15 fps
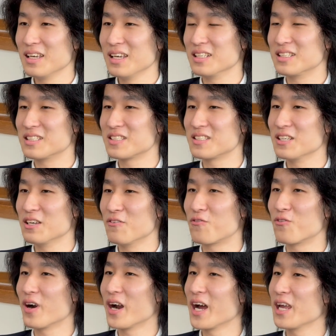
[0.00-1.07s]
It's
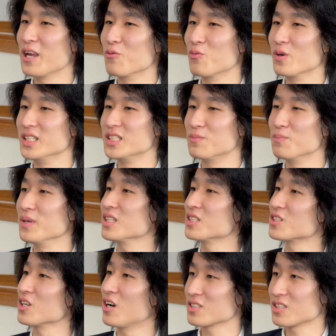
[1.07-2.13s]
fried with meat
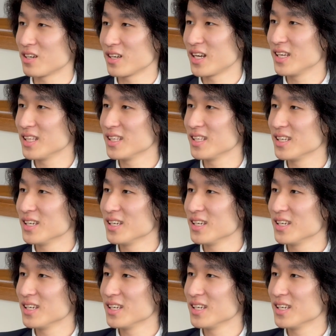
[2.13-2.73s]
sauce on it.